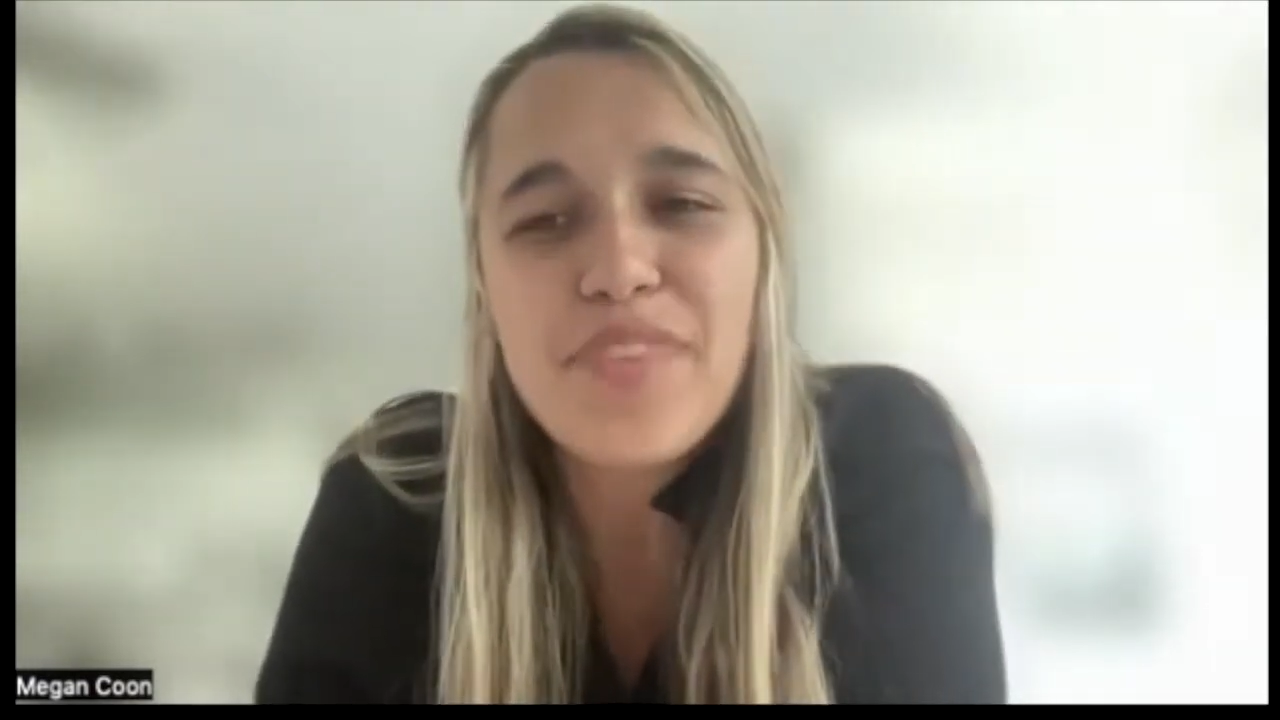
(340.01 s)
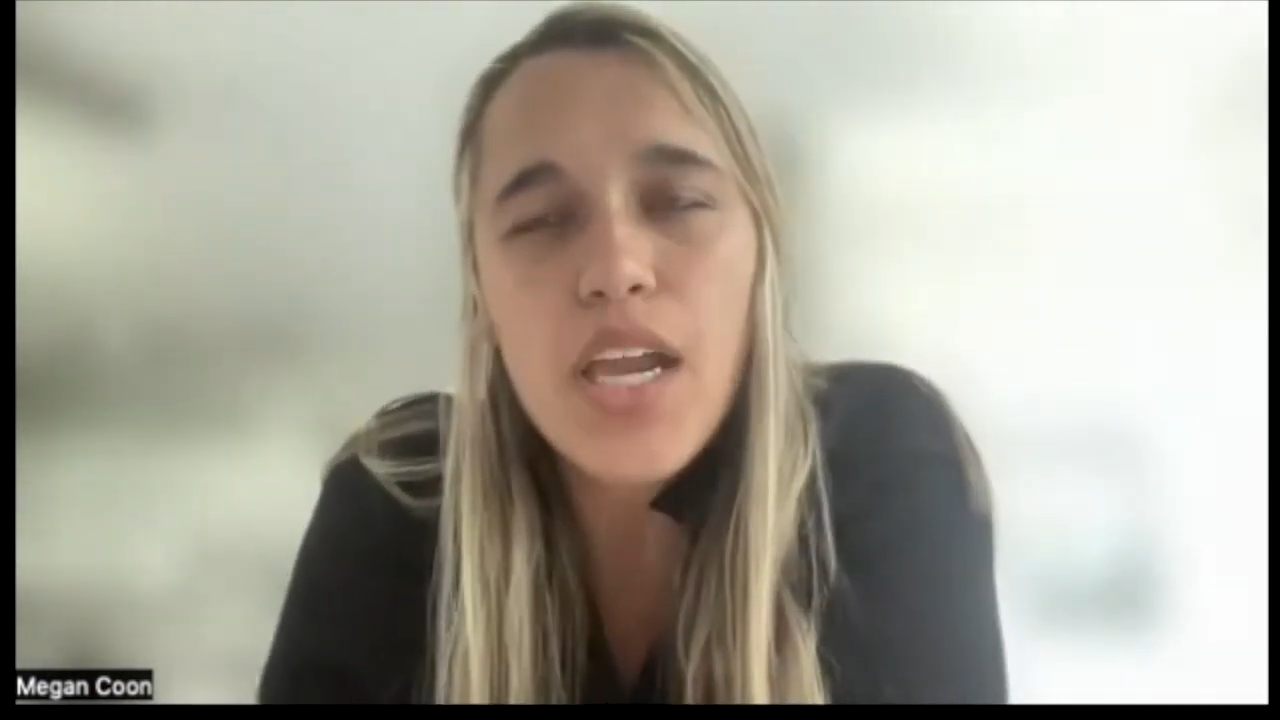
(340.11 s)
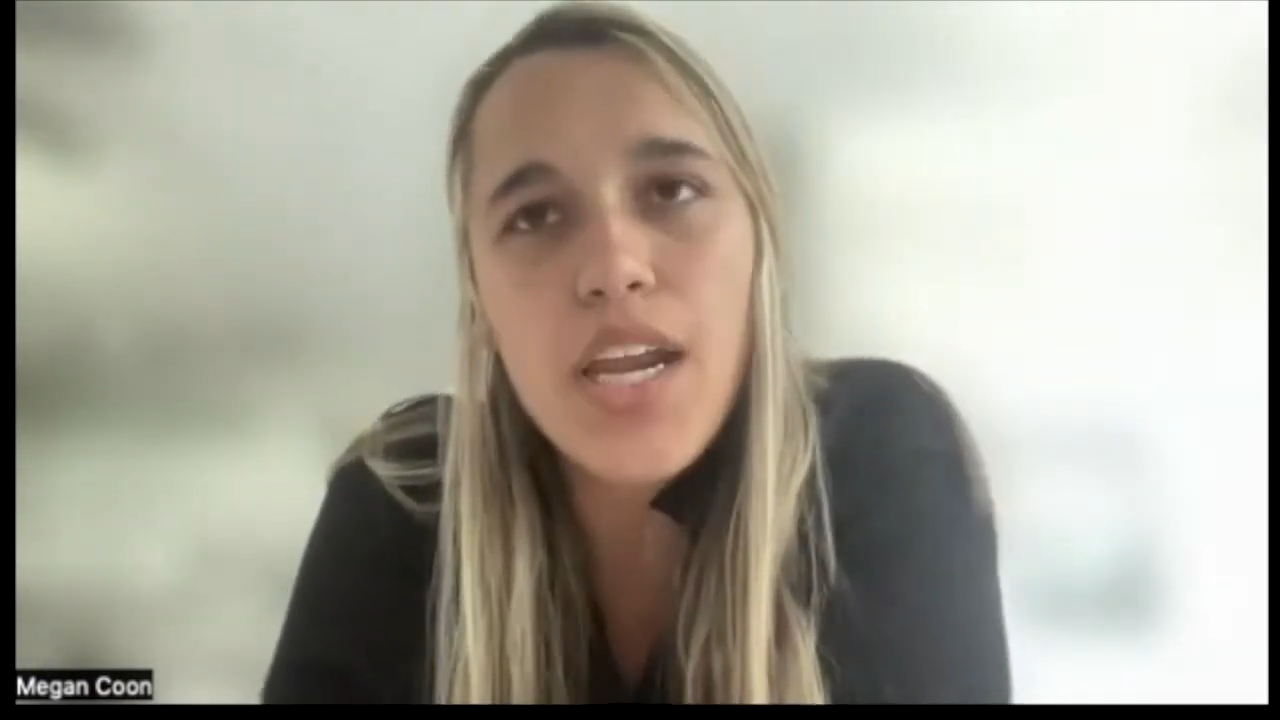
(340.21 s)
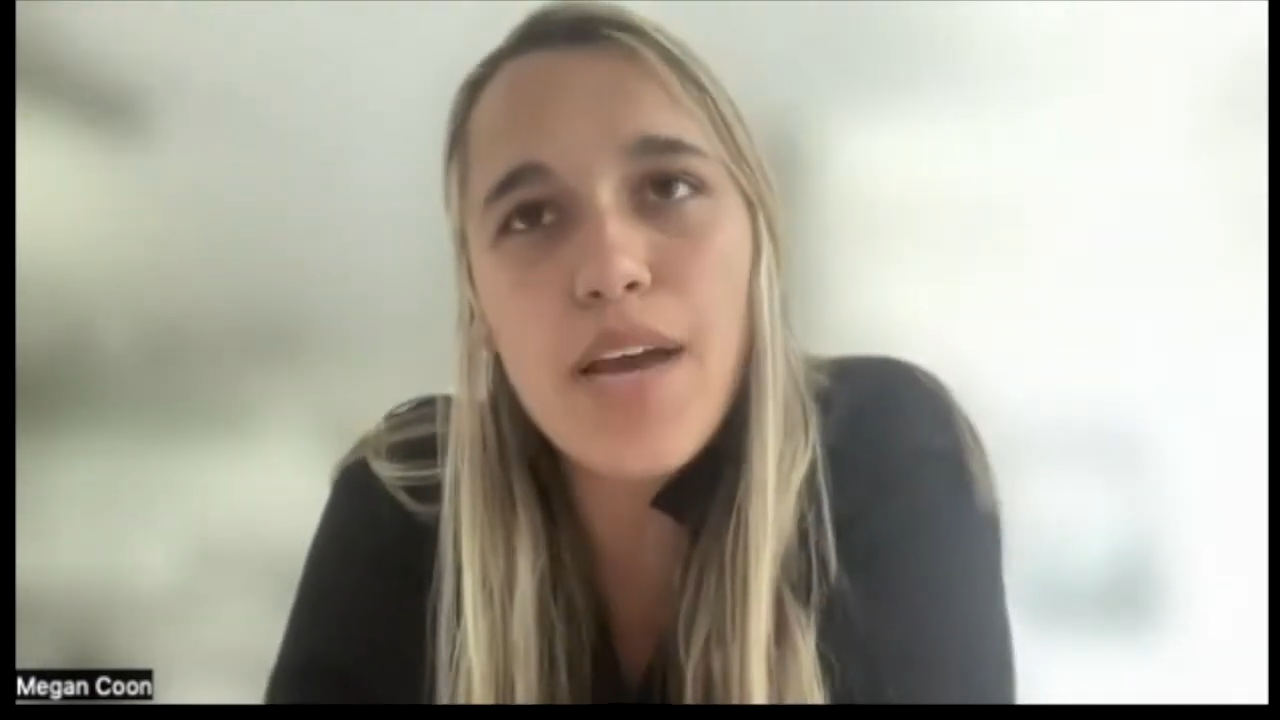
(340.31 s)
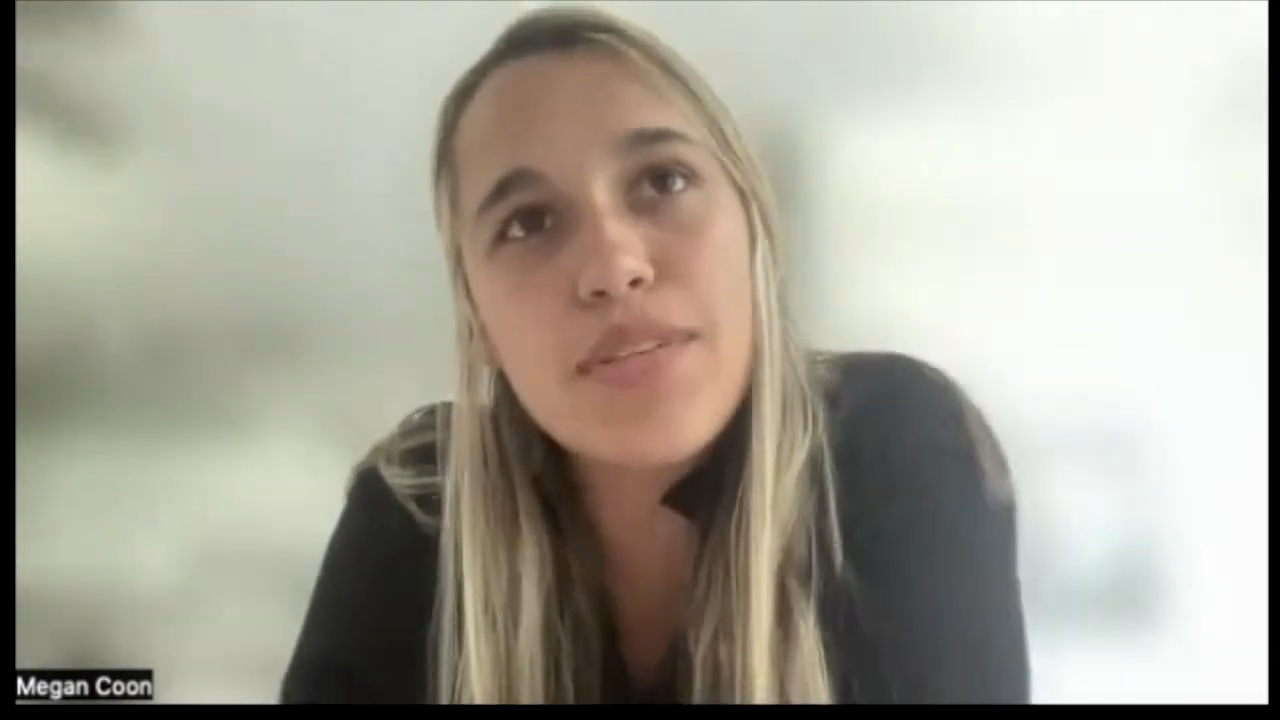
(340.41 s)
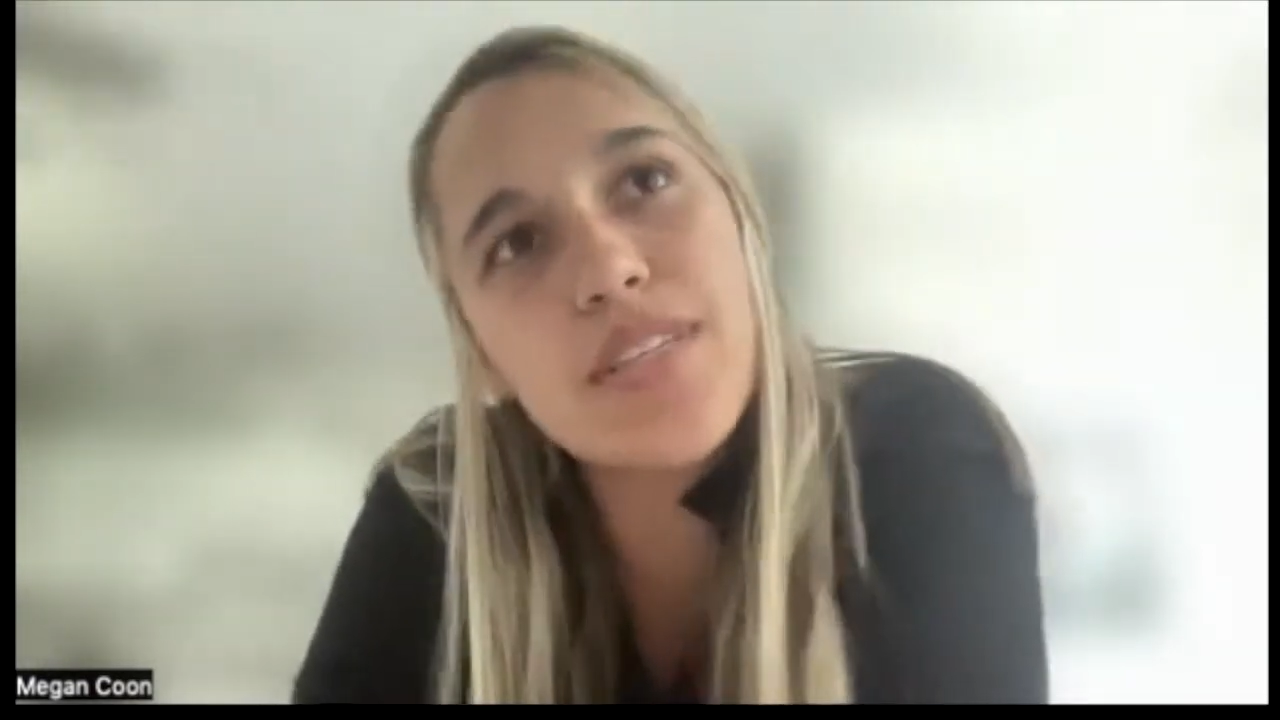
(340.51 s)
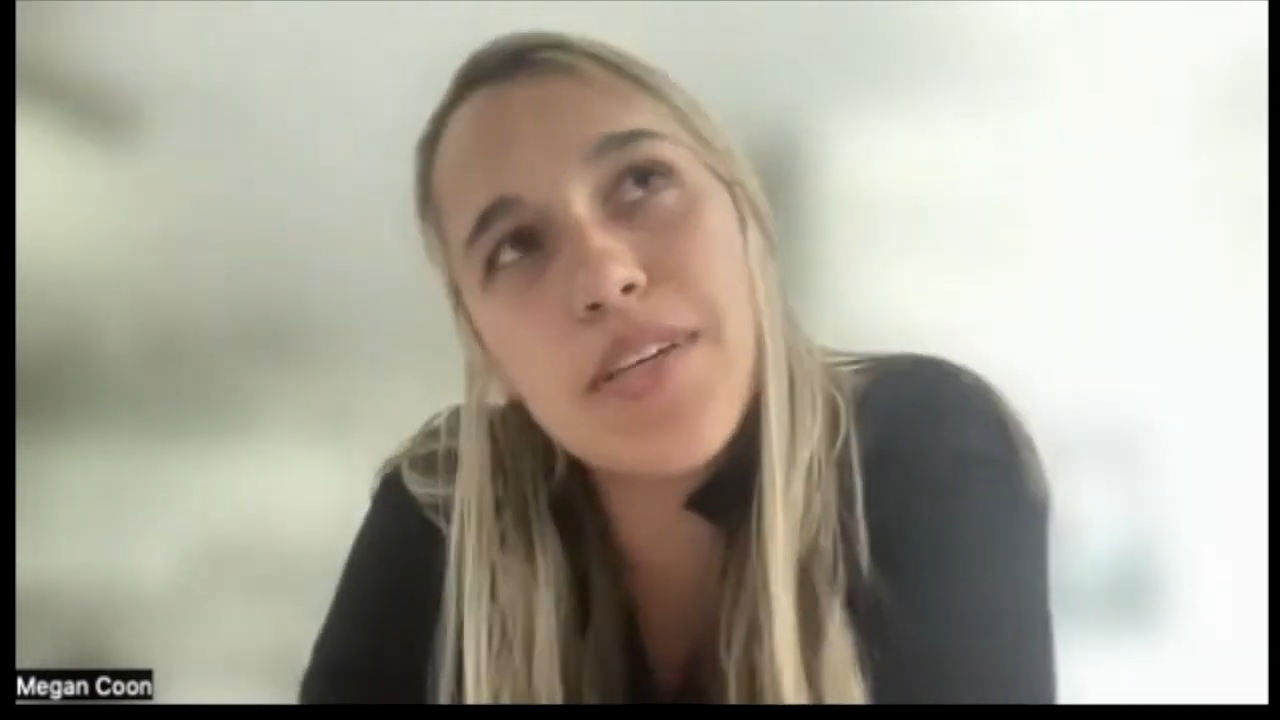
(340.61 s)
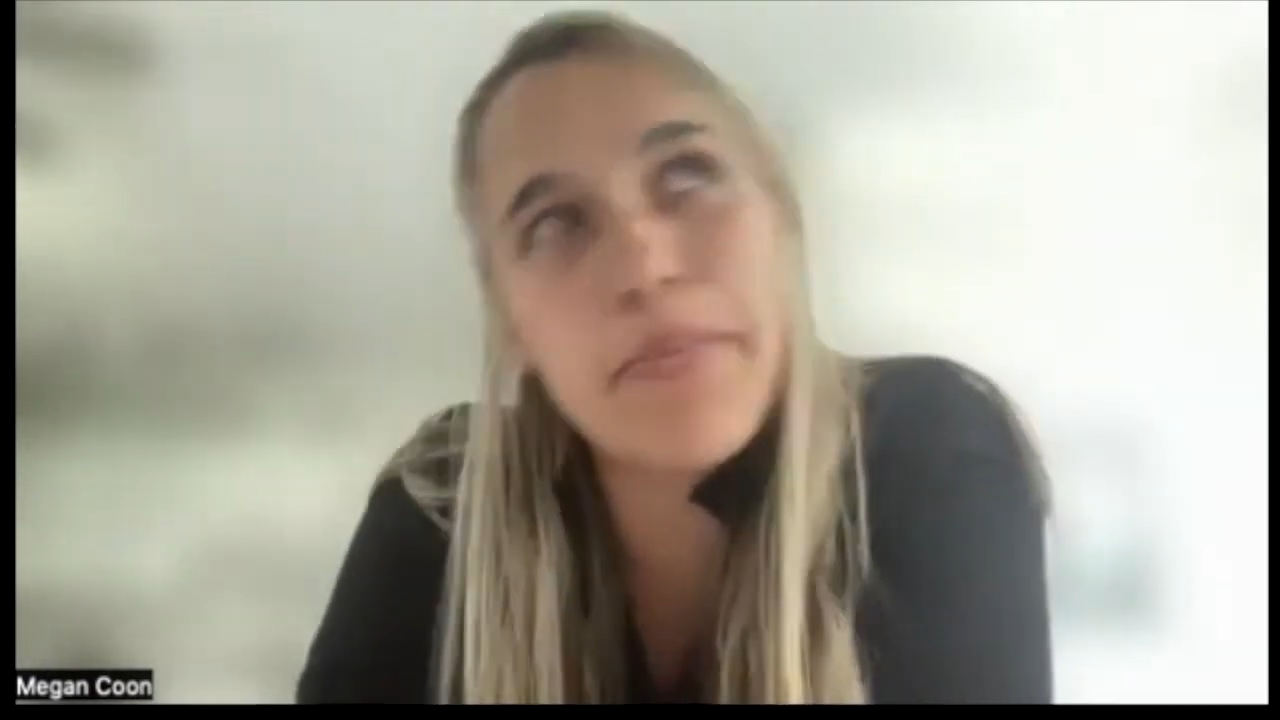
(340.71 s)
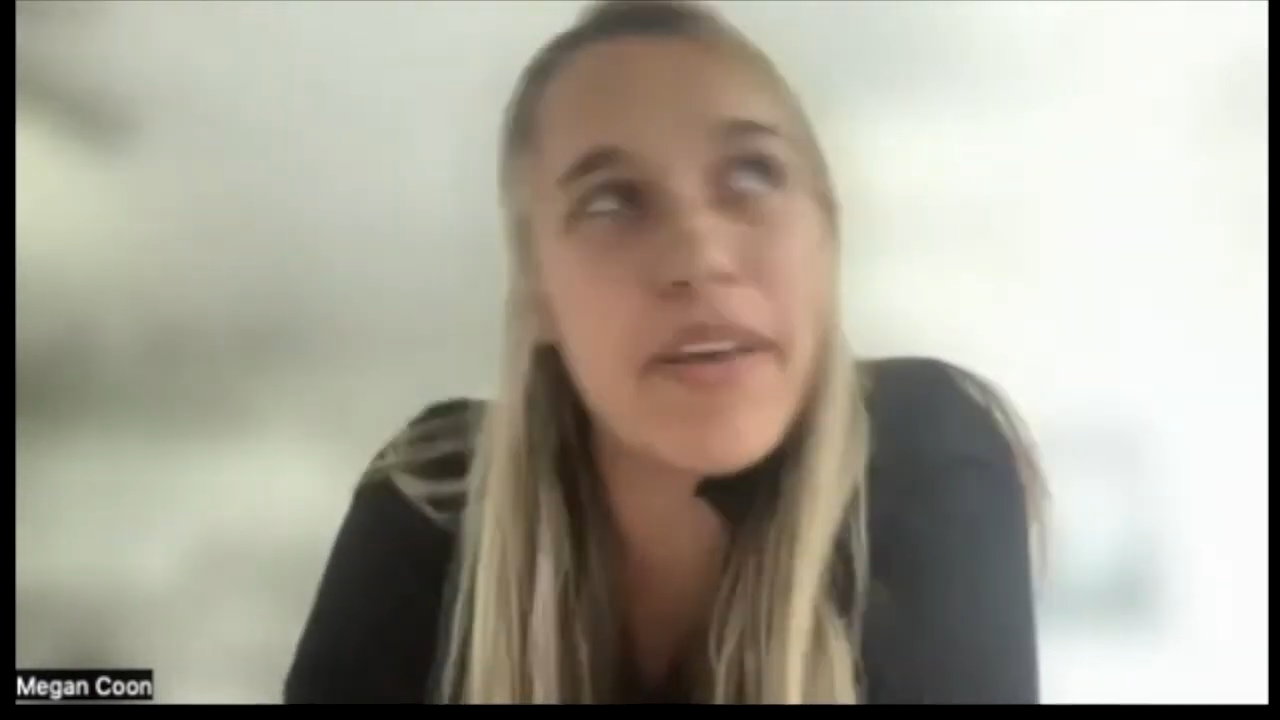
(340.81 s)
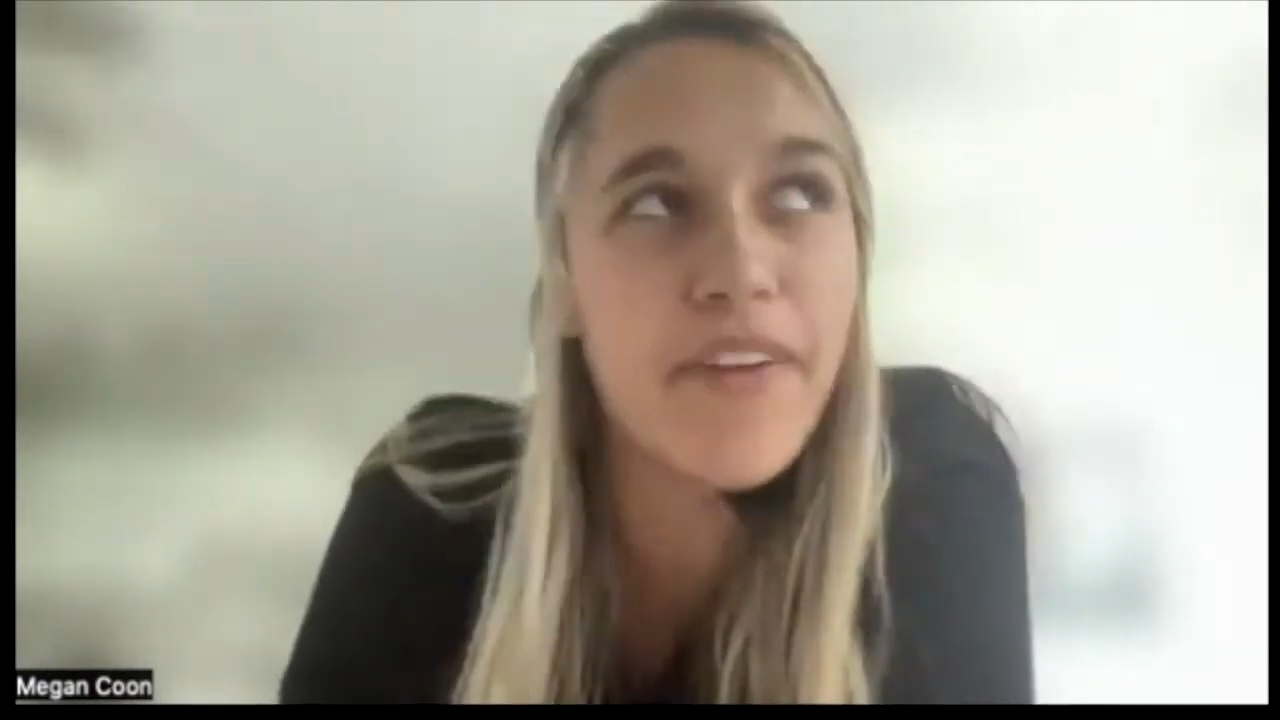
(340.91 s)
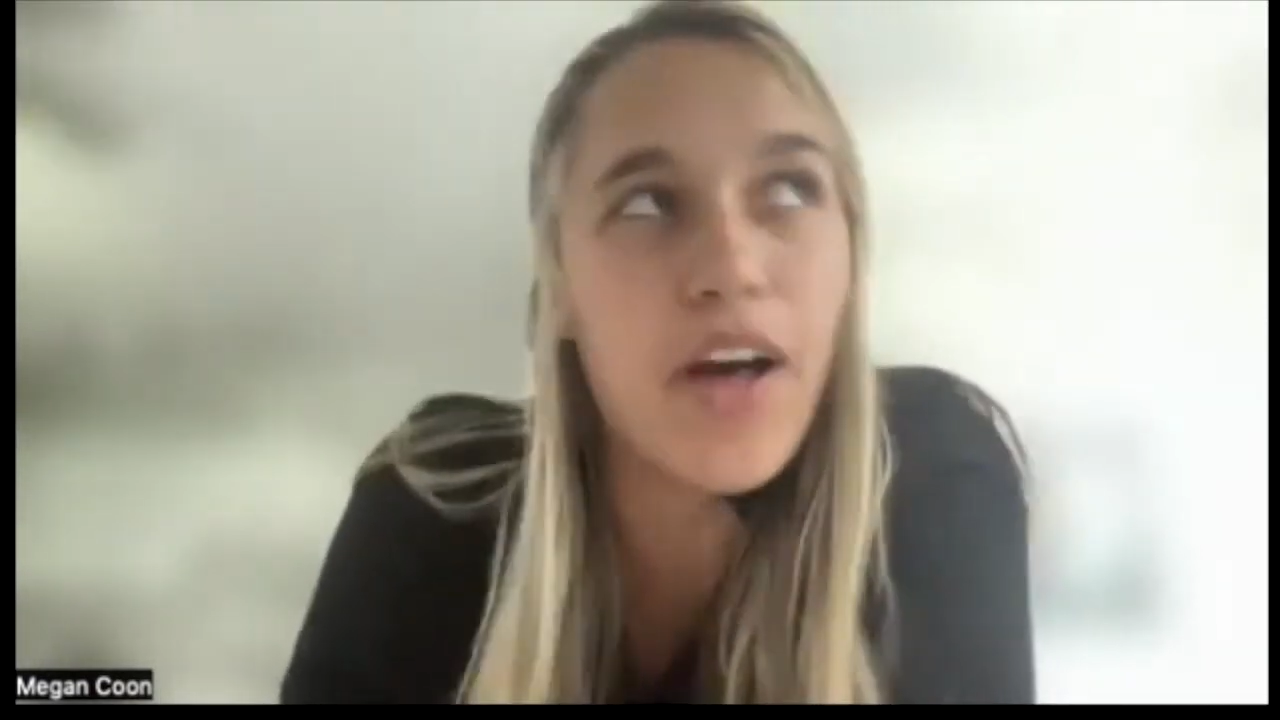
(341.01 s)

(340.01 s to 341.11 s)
And I was a little bit